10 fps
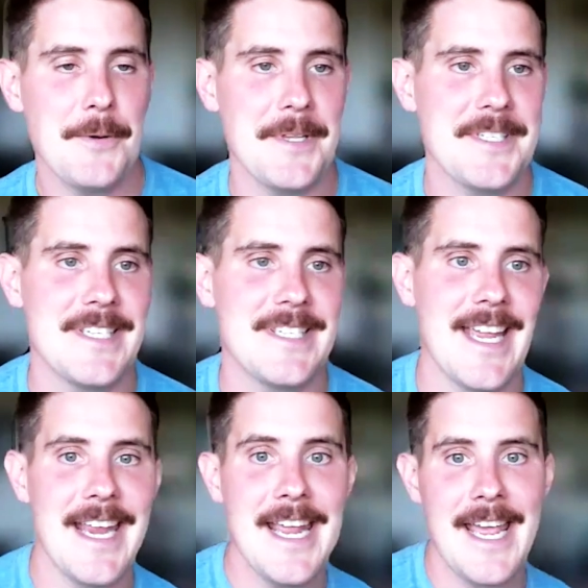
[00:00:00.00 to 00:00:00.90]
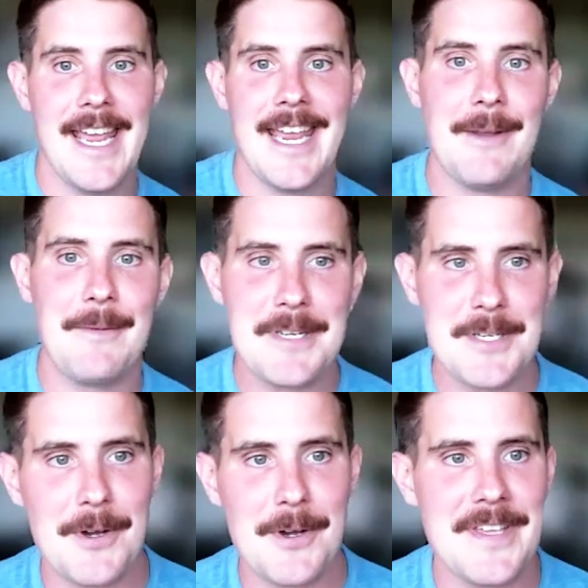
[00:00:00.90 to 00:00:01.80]
wants to say, hey, we
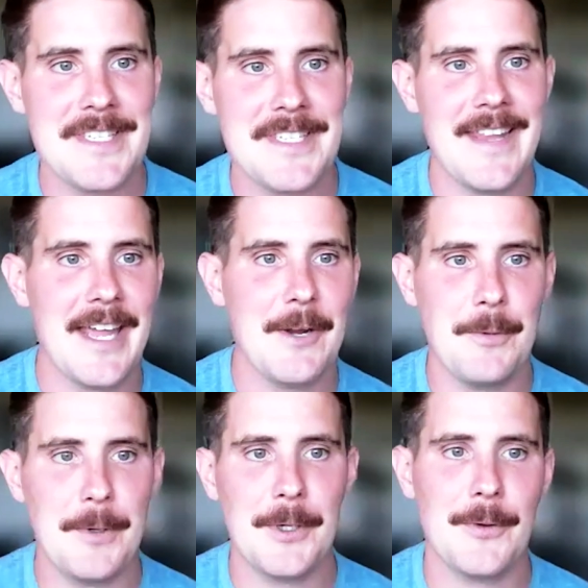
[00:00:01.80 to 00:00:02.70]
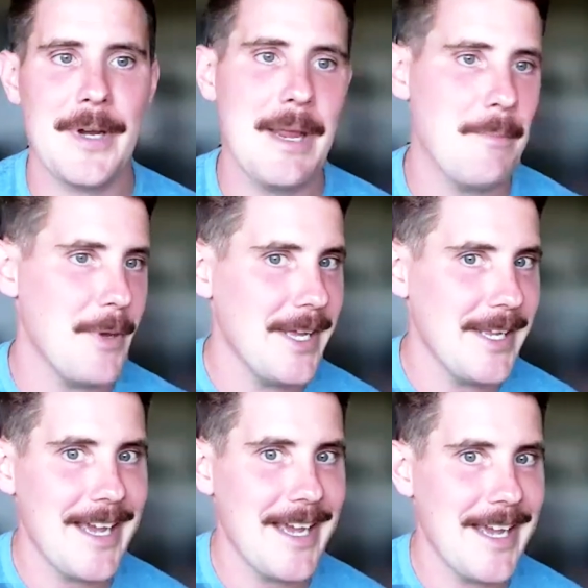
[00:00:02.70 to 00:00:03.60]
do all this and that and we're great,
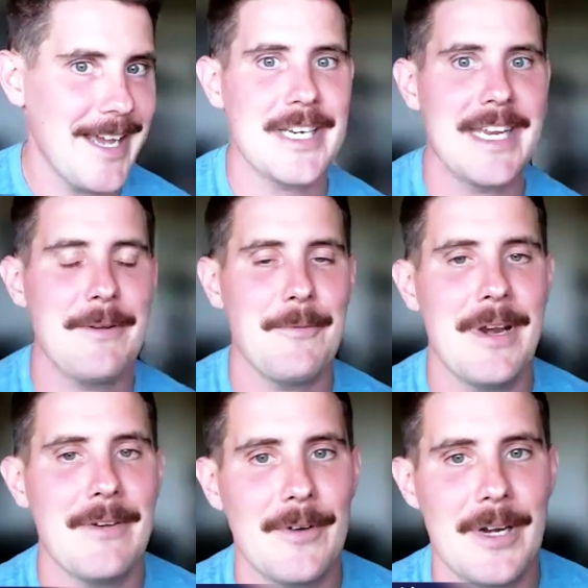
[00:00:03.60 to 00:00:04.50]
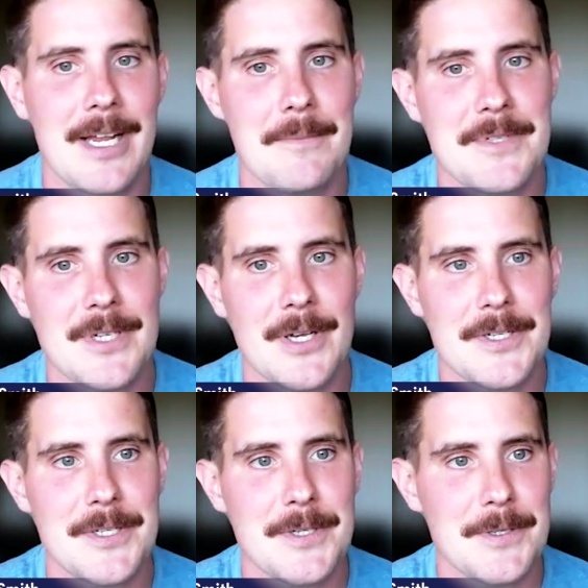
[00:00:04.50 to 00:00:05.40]
but actually whenever it comes
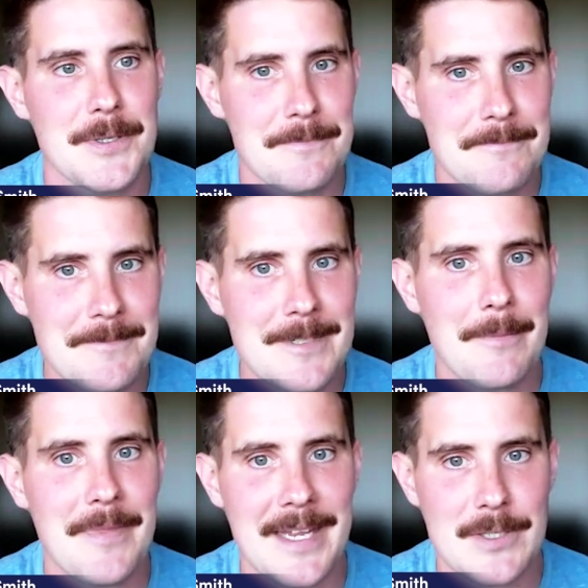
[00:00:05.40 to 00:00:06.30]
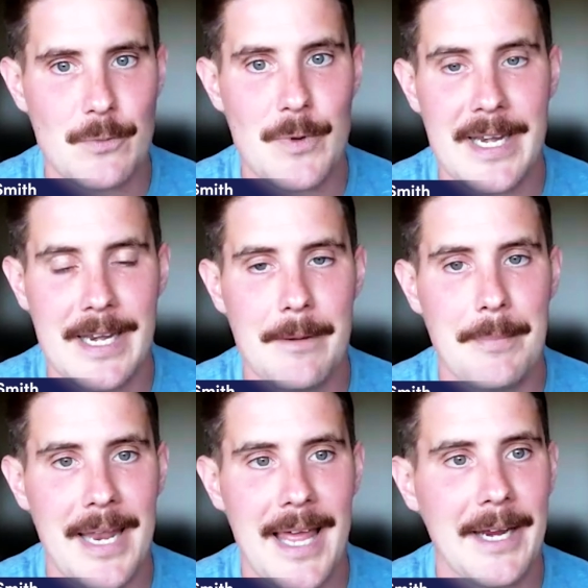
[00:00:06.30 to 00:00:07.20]
down to some things written in
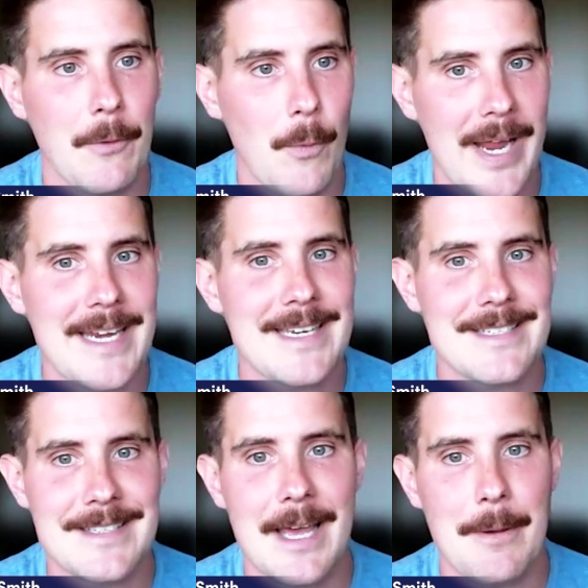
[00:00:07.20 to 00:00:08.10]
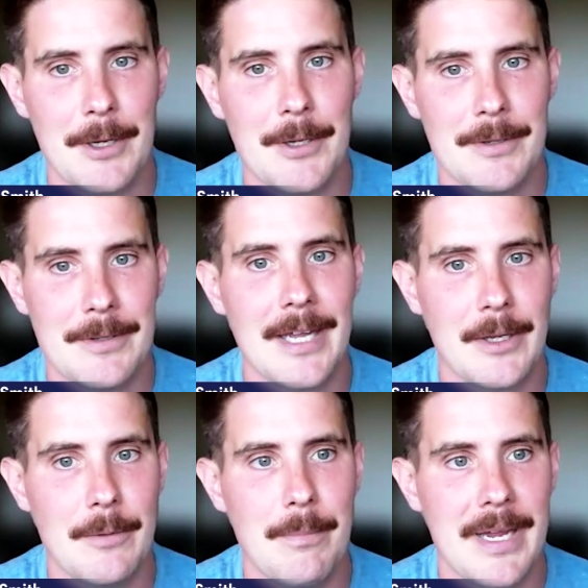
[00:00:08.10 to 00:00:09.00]
black and white, that
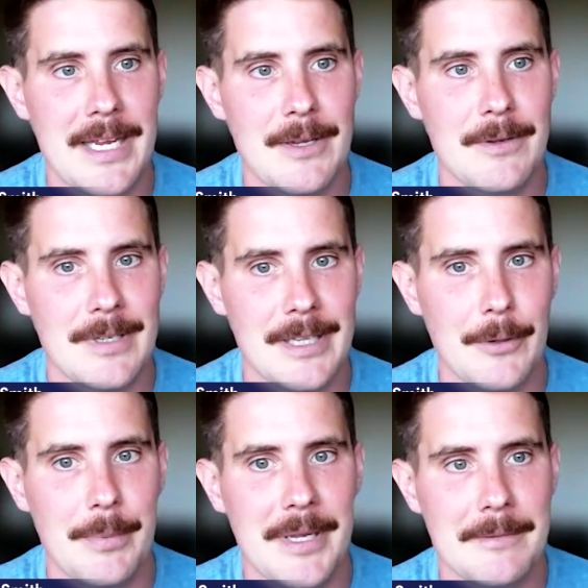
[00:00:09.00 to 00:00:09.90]
could bite you a little bit.